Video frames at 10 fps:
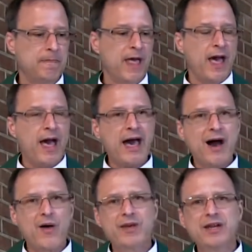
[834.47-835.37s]

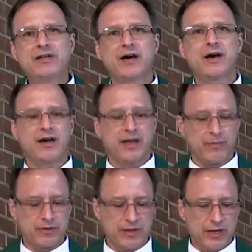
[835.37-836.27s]
How many
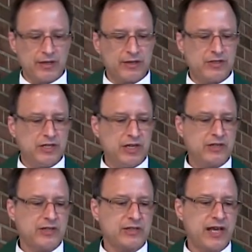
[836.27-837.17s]
times does
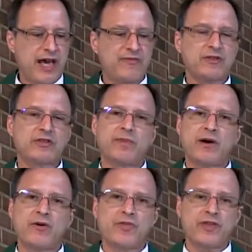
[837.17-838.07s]
Jesus have to
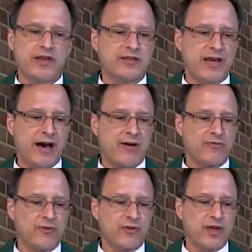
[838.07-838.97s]
spell things
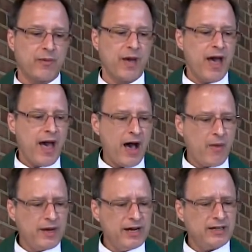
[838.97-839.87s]
out for them? How
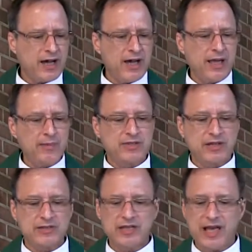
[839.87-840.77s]
many times
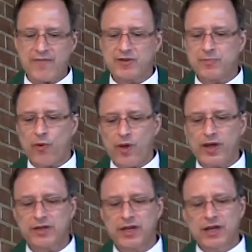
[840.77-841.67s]
does he have to
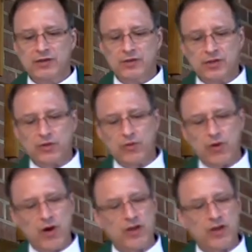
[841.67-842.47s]
point to the cross